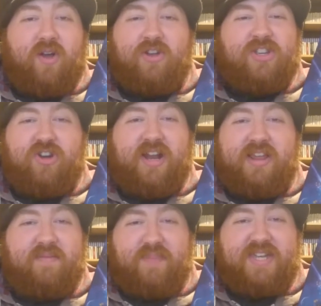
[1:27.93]

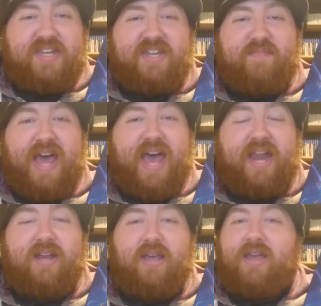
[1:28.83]
Australian
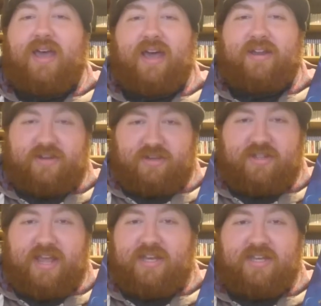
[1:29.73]
businessman, and
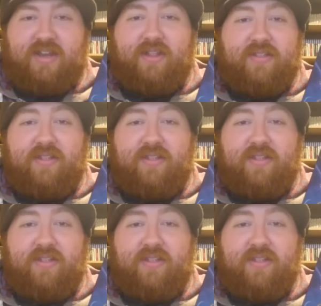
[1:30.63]
there's,